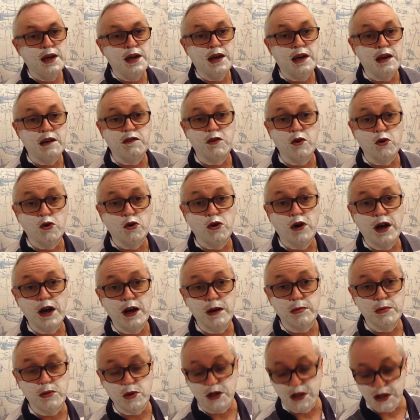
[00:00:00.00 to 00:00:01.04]
if you're
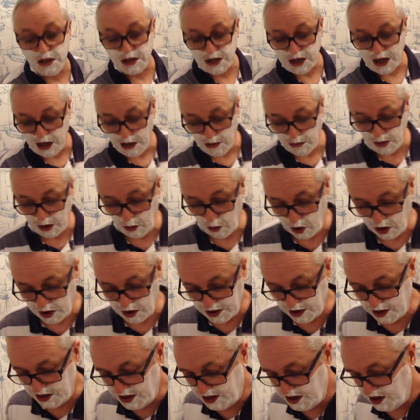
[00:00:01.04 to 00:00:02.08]
able to tell me what
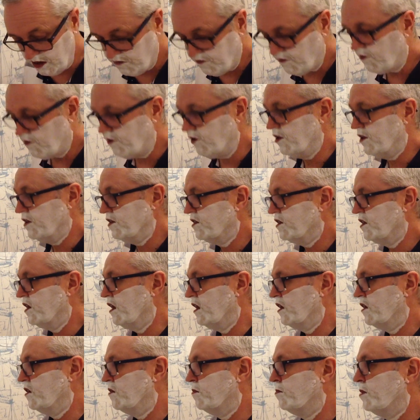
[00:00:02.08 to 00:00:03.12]
the difference
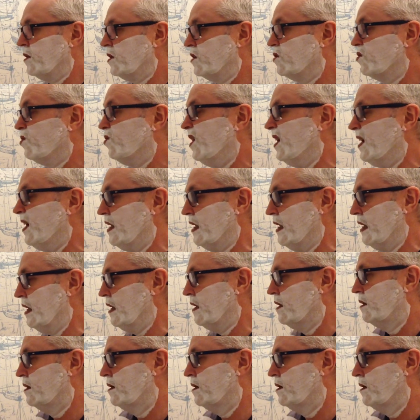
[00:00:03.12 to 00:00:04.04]
is between